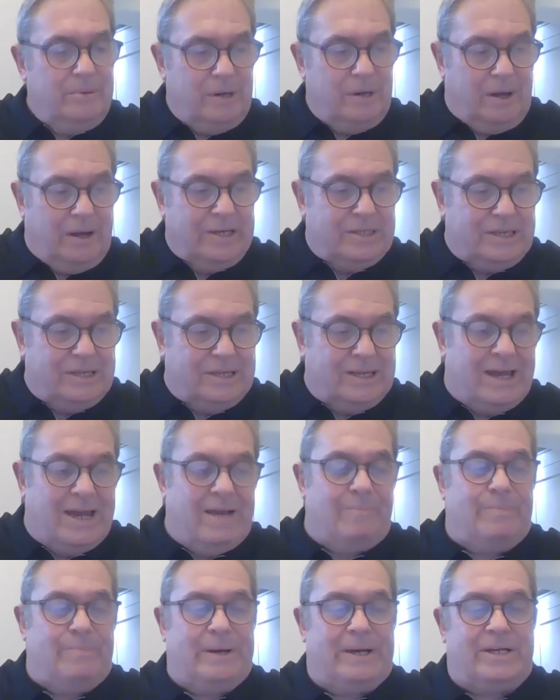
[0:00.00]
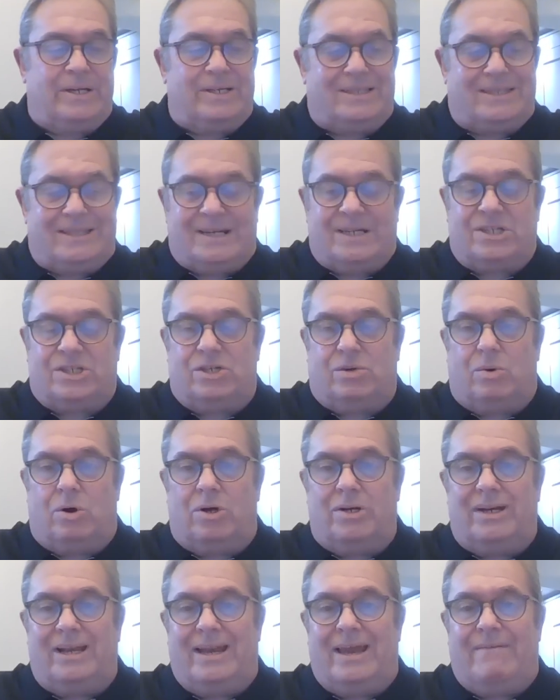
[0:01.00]
Like today, I'm picking a
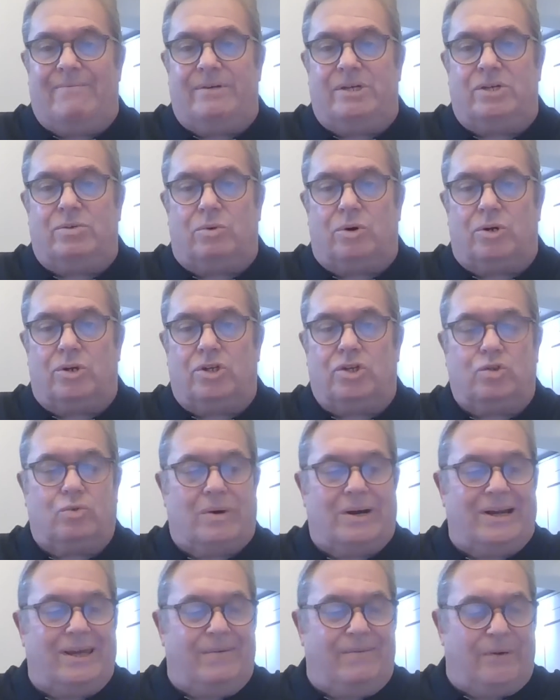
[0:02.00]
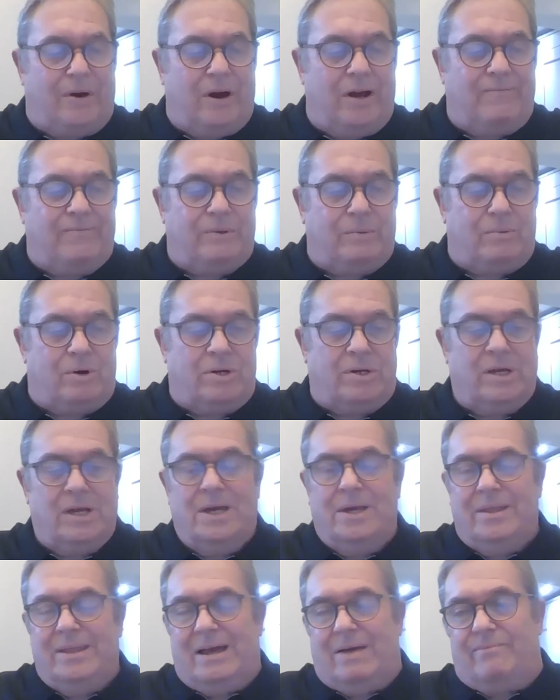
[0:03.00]
6-1, 11-1, and 25-1.
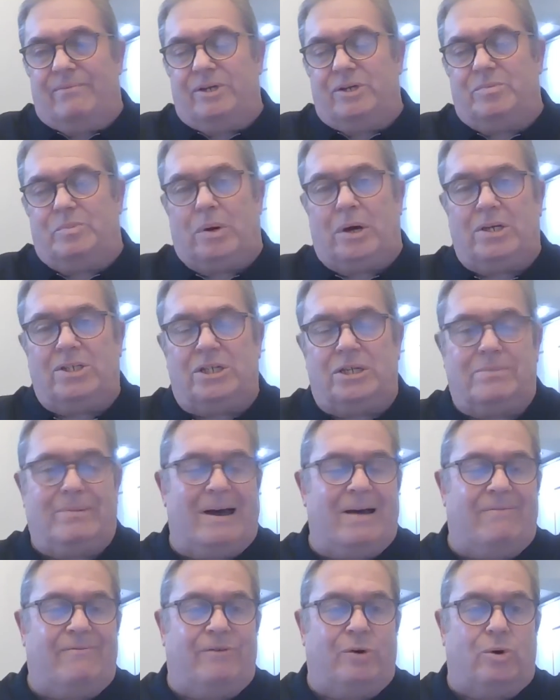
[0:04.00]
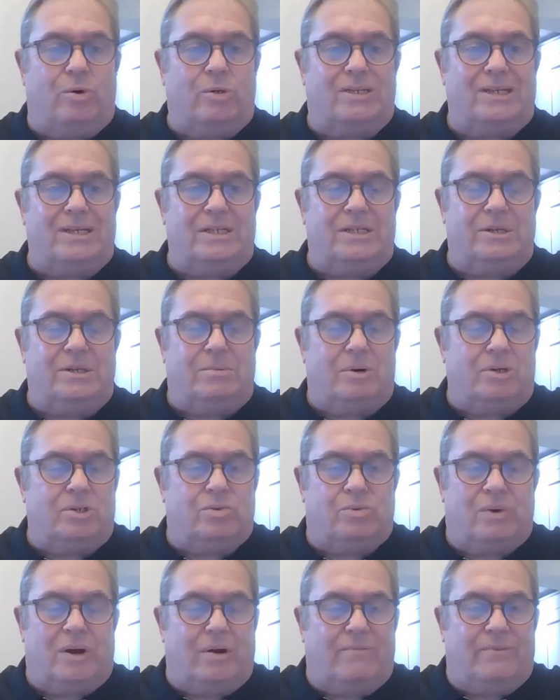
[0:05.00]
The average price is about
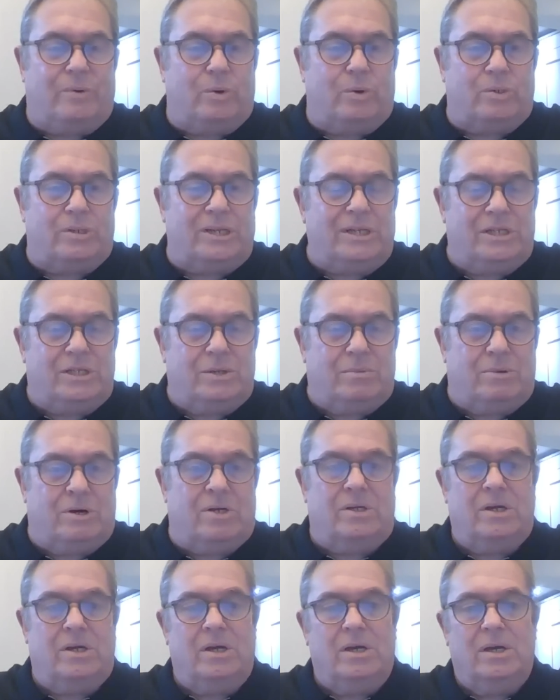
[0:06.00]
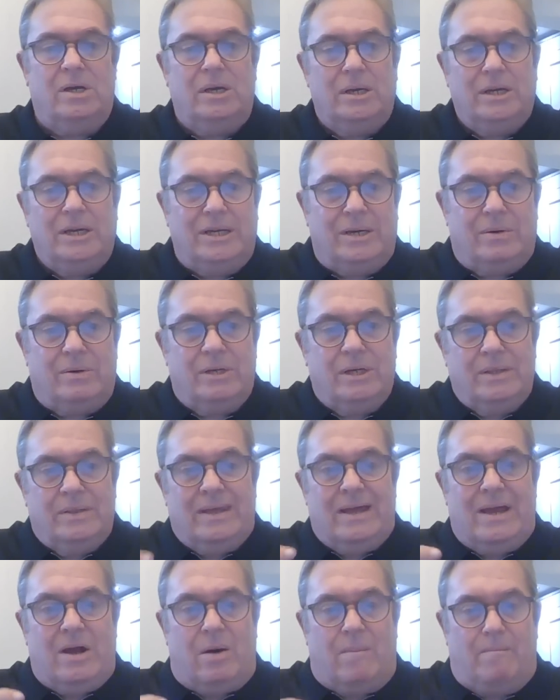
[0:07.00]
14-1, 12, 14-1. You know,
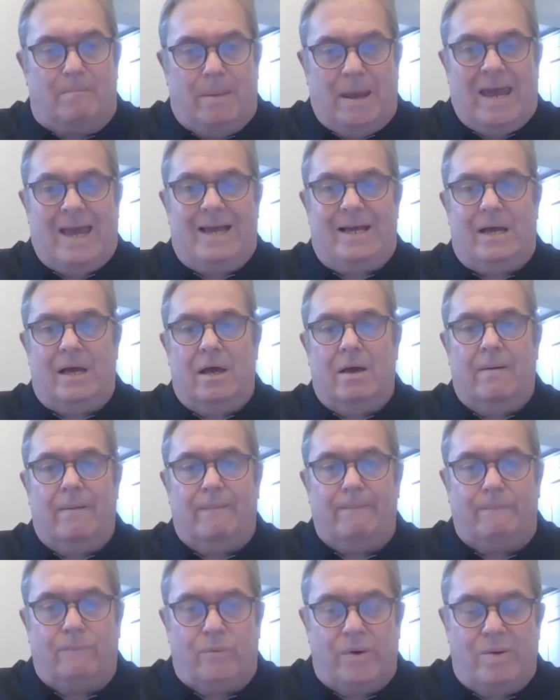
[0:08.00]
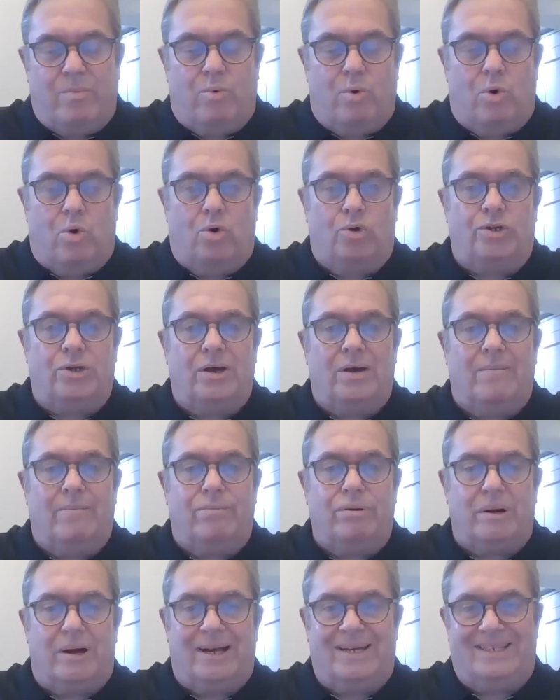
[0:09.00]
they are big reward
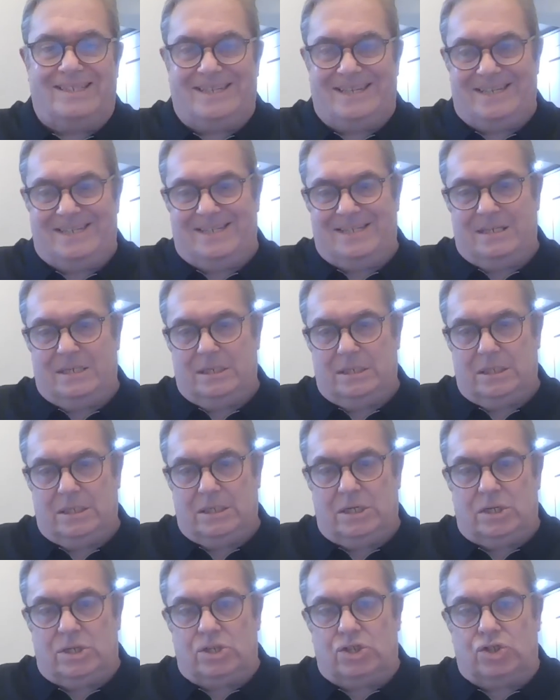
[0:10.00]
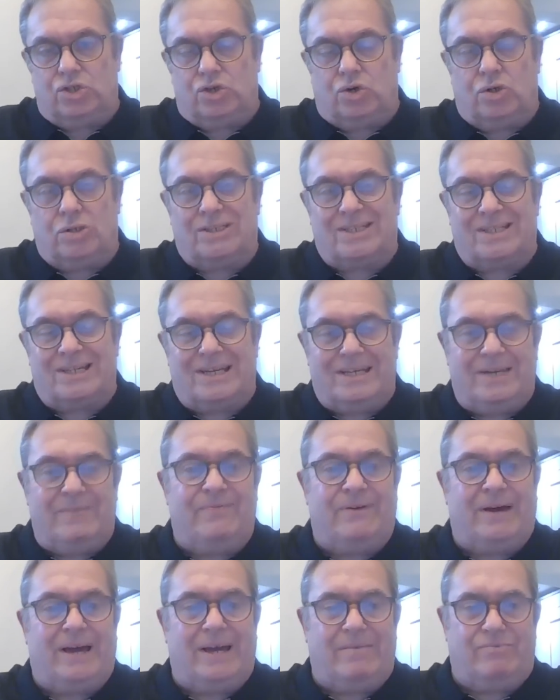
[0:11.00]
prices. They're not short, skinny
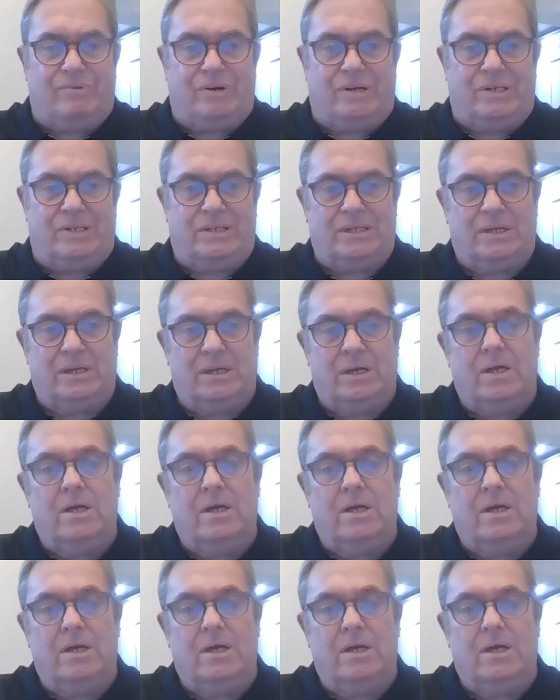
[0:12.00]
favourites.